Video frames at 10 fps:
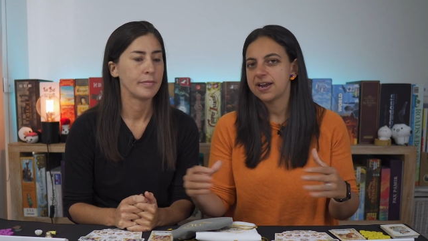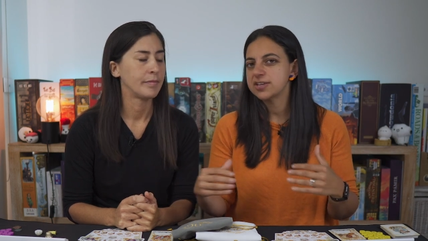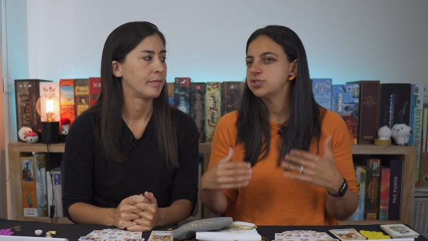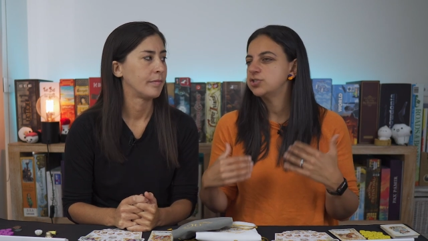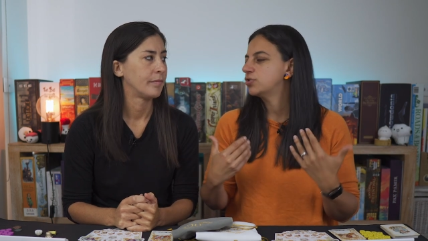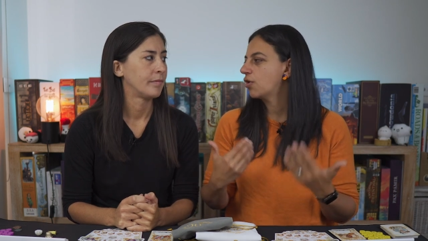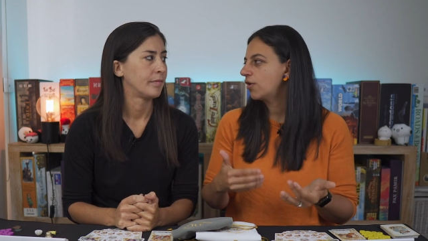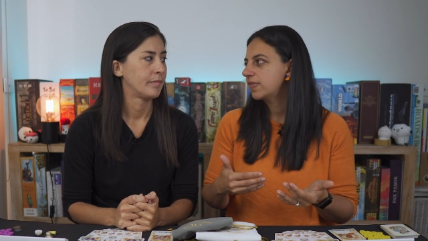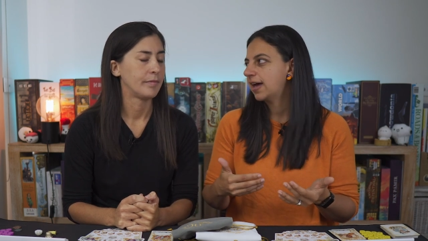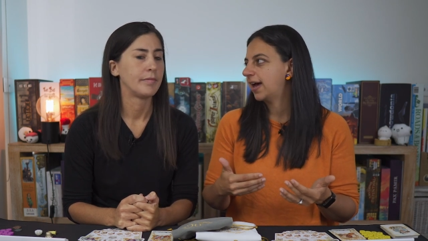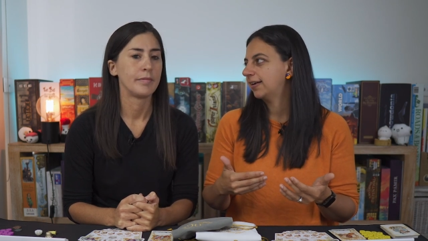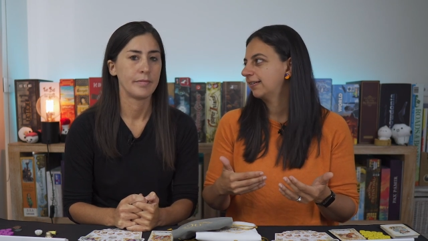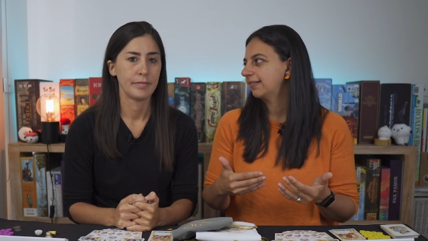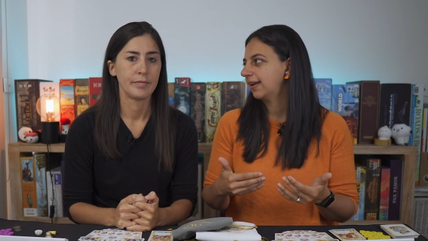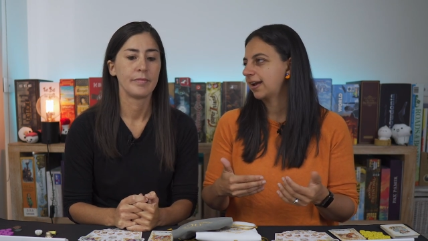Speaker 1: That is not
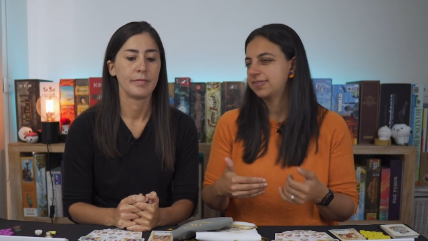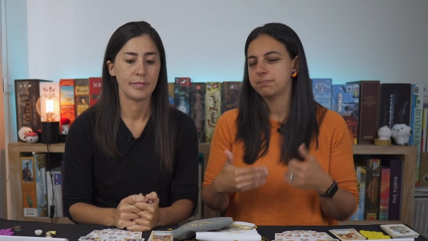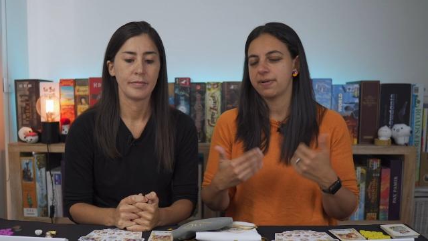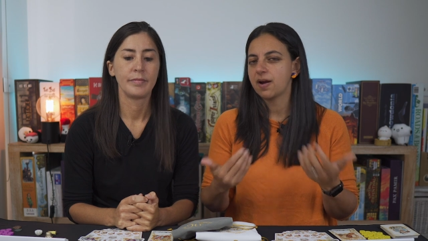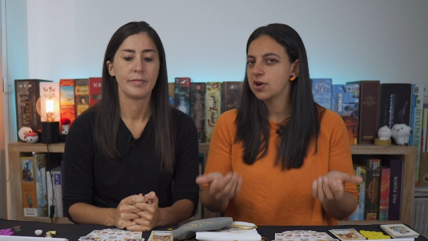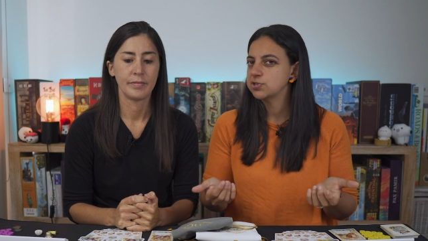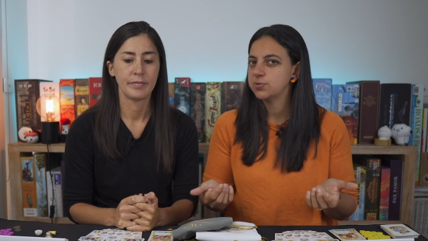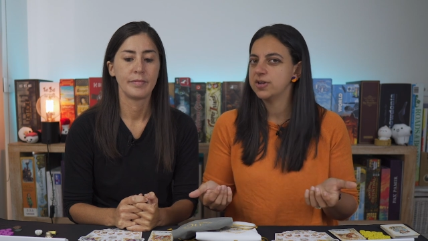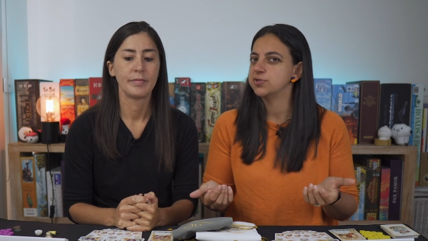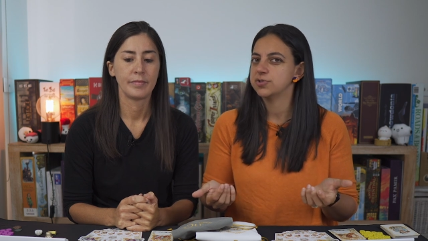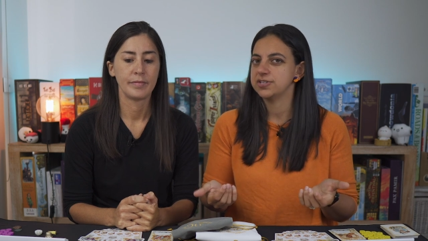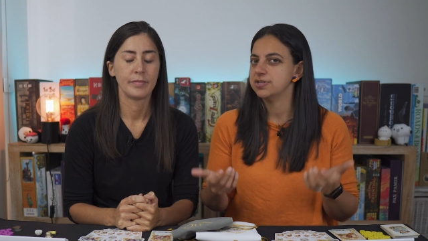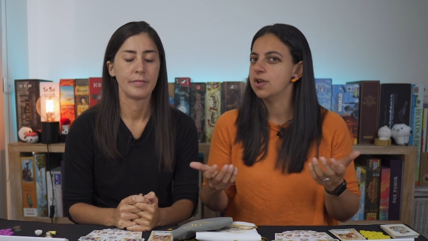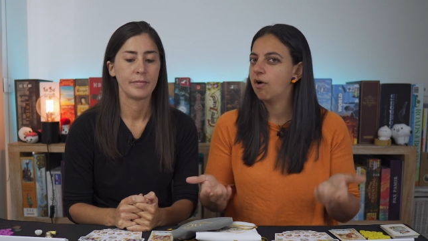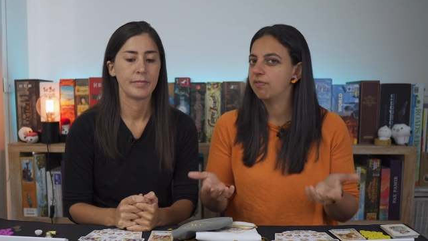that, like the barrier to entry
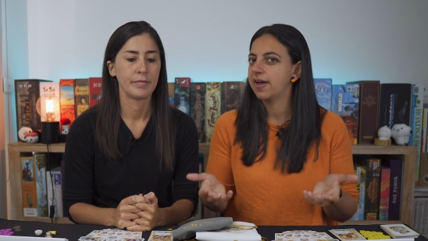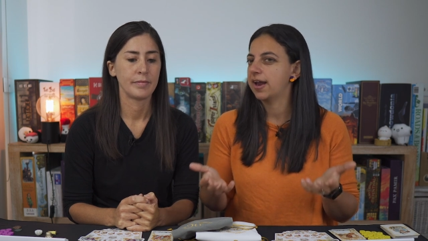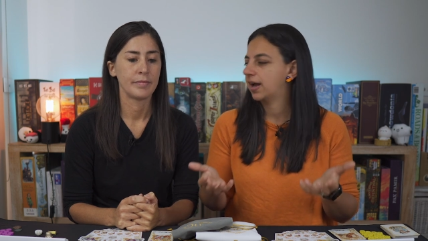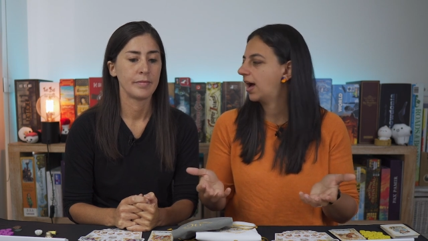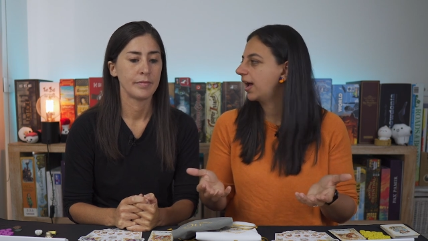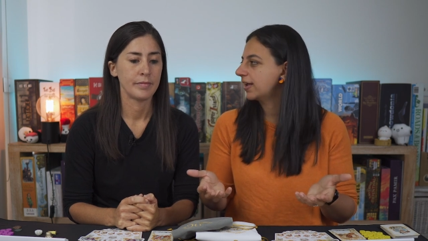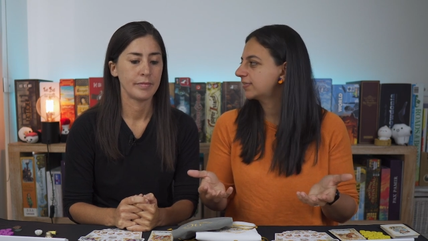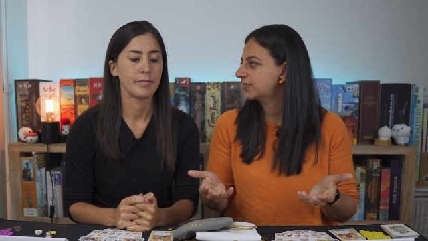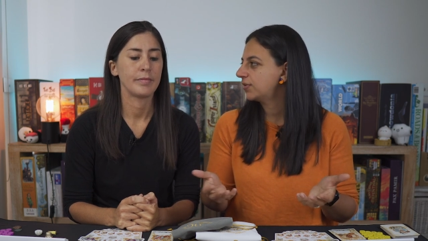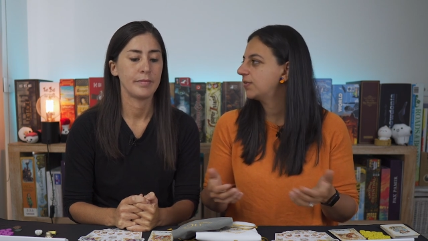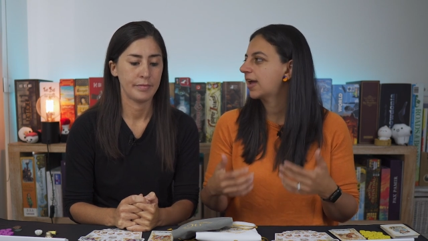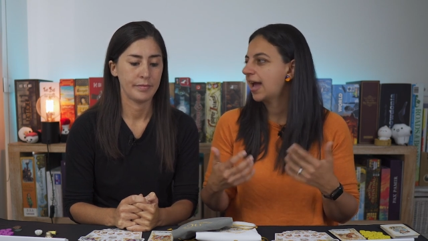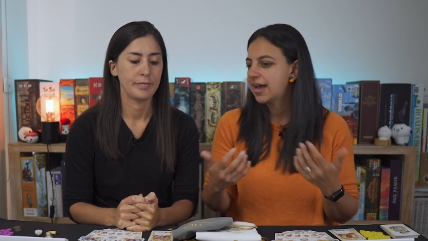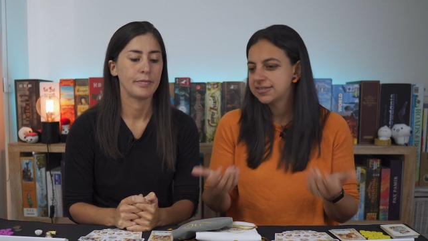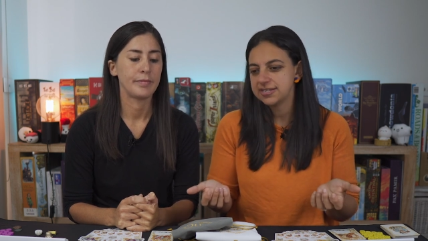is not that high. So mm-hmm. you
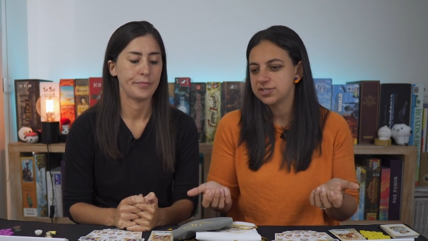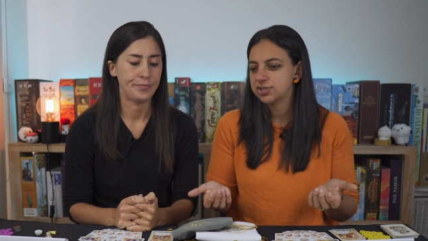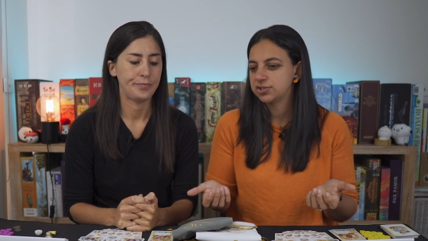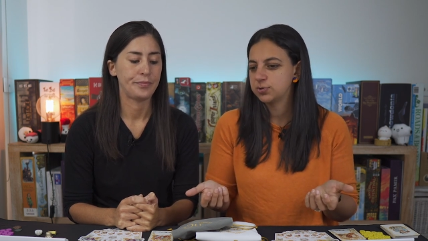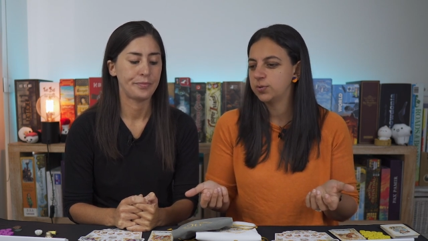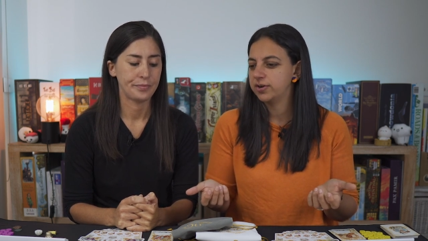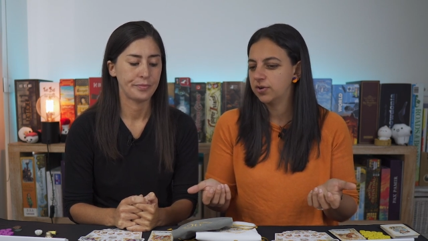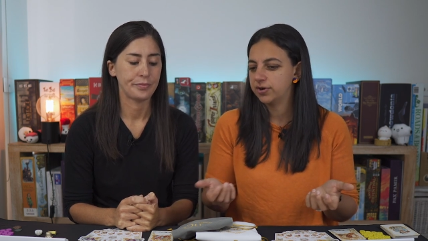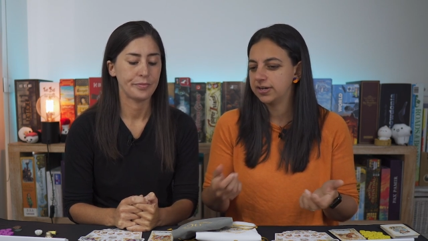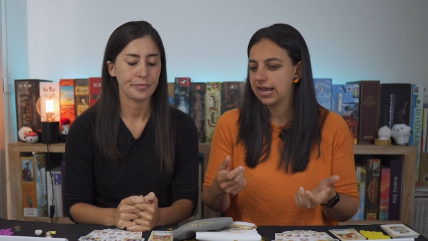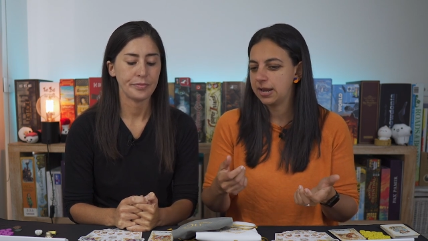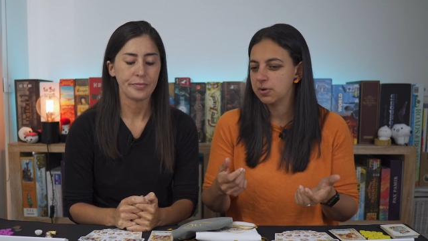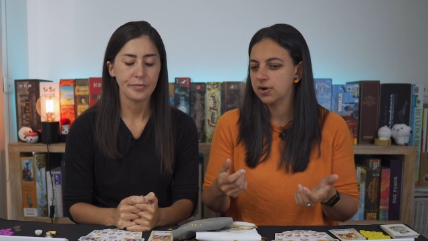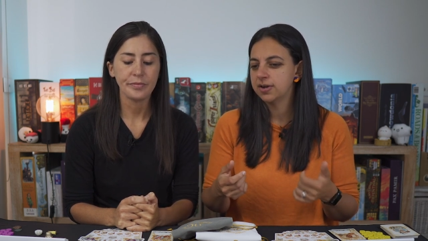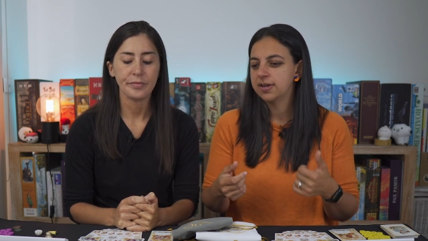can teach it to a
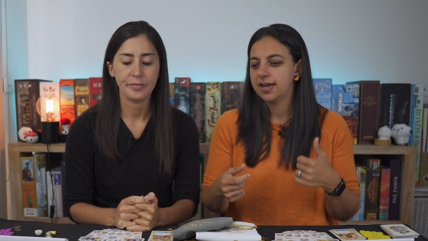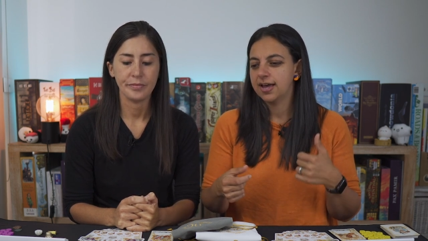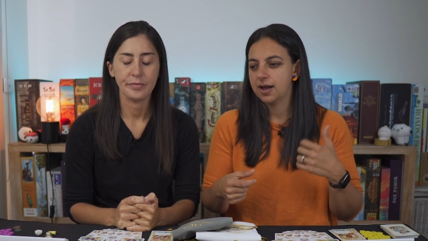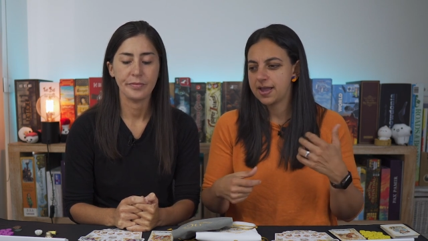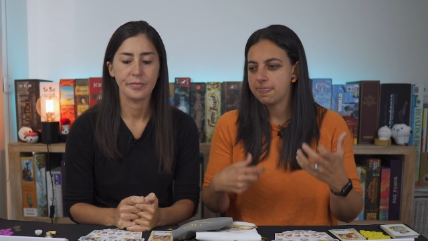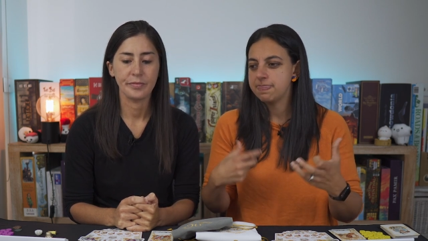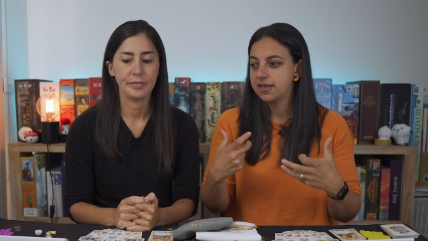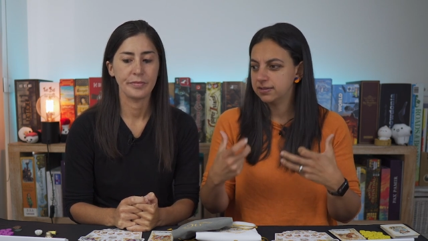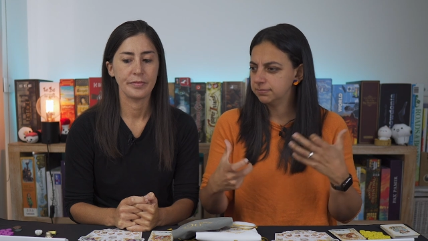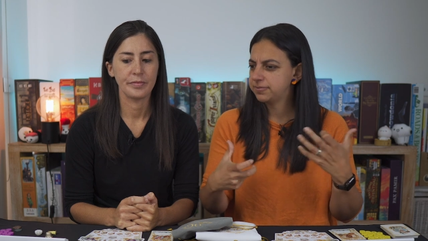non-gamer uh, and they'll